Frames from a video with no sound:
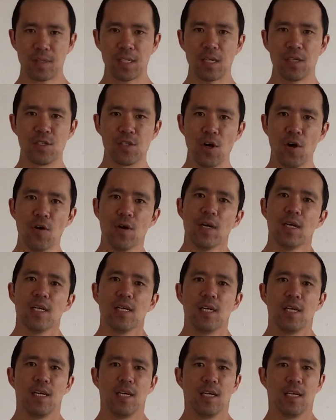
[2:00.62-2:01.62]
So
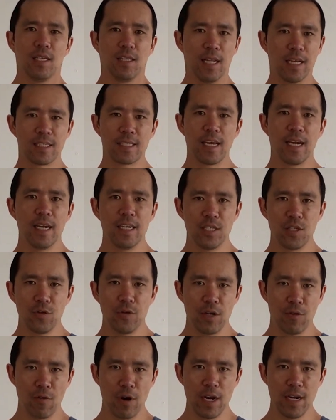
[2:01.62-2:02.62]
let's get into
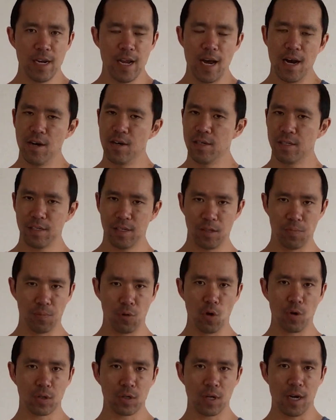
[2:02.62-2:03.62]
it right now. The
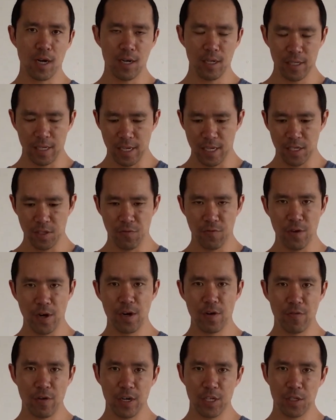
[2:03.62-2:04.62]
protocol is
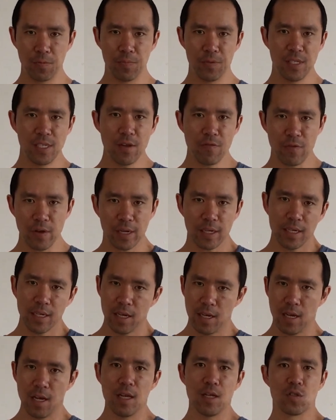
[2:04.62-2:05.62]
very, very specific,
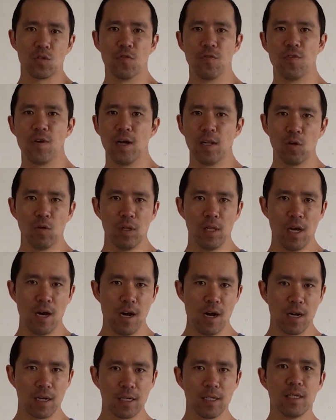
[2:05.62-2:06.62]
so follow
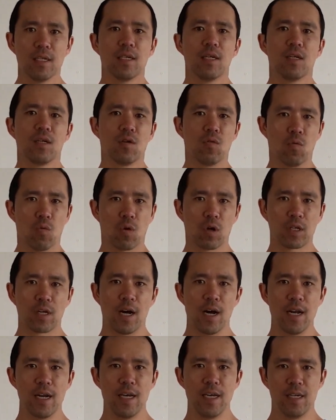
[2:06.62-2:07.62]
along, work
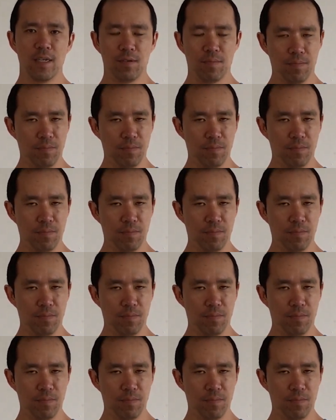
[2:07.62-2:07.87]
on it,